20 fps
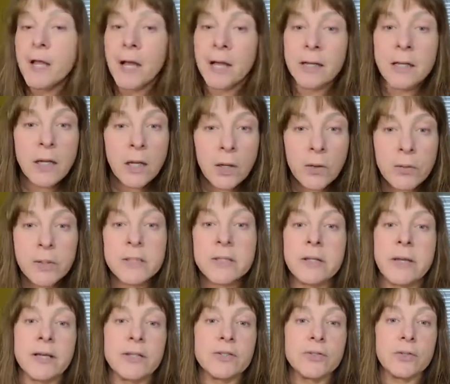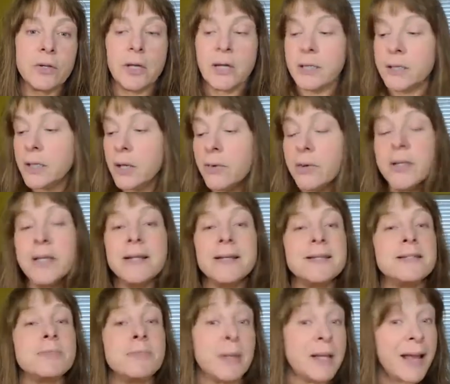I know it's extra. I know it
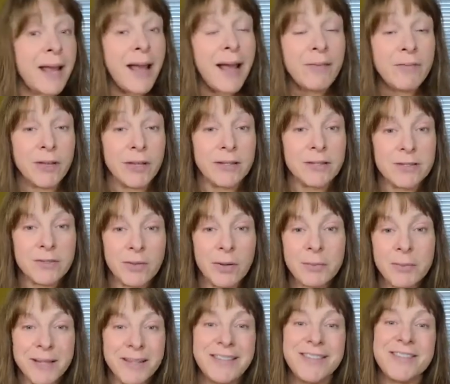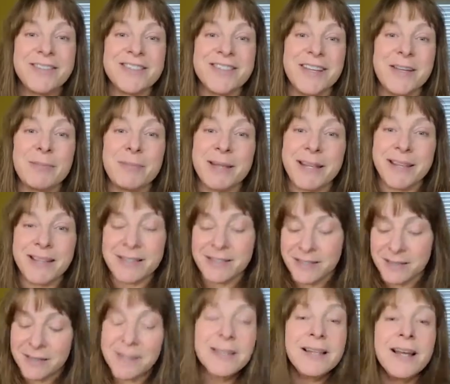is, but I have it. So I'm going to use it
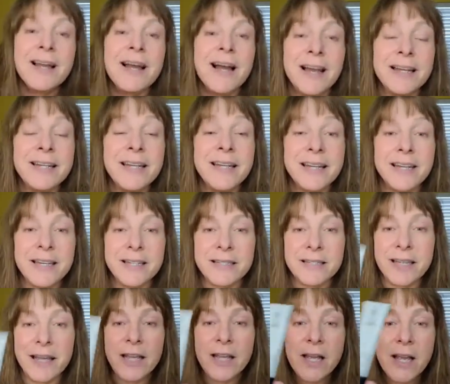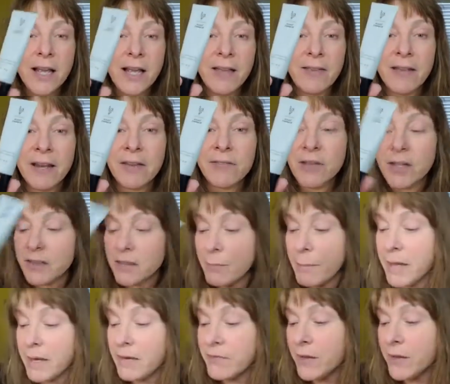because I needed it today. And then I've got the
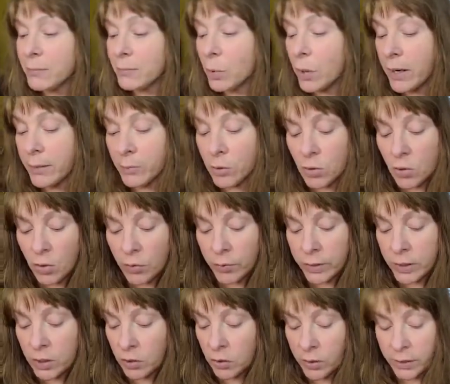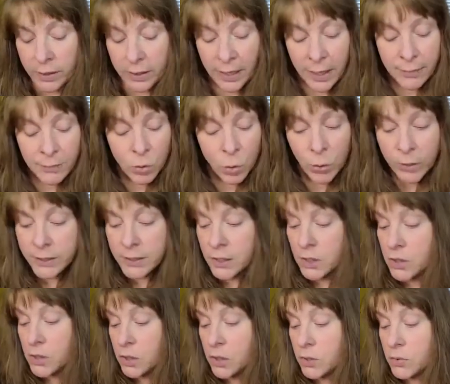mattifying primer already on. And I'm going to
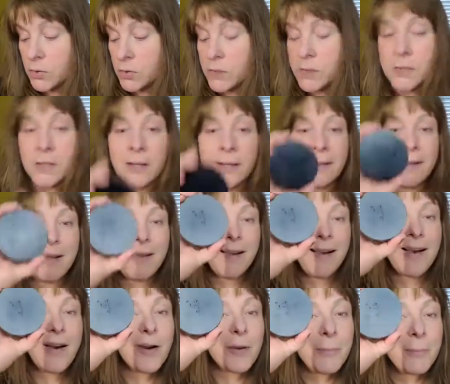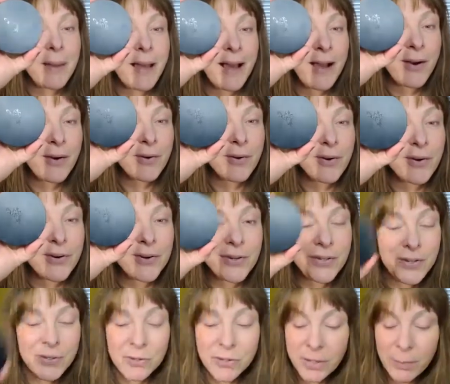use our powder,
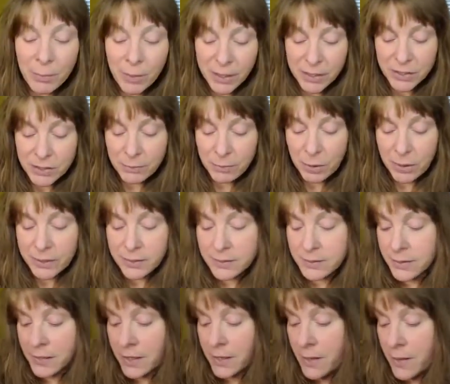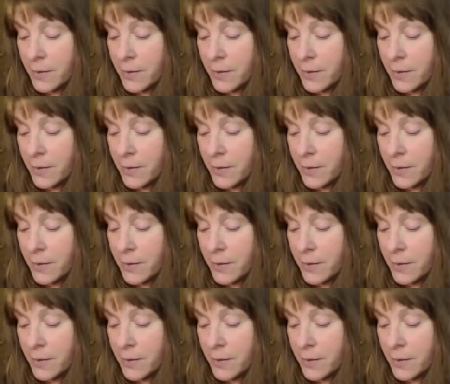New Complexion Plus